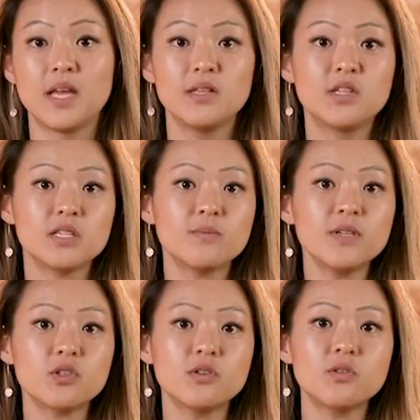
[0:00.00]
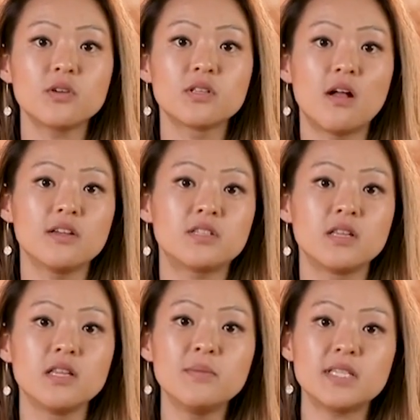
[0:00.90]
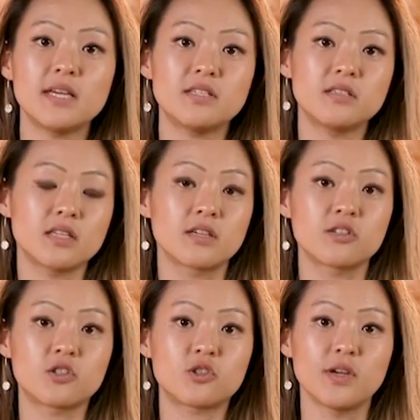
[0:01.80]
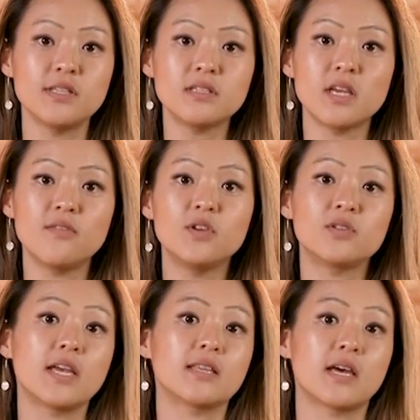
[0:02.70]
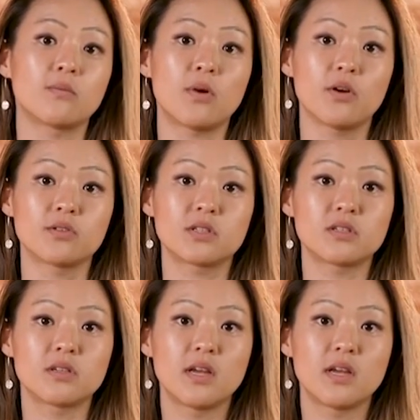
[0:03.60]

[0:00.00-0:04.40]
Just be sure to acknowledge the limitations and constraints if you take that approach.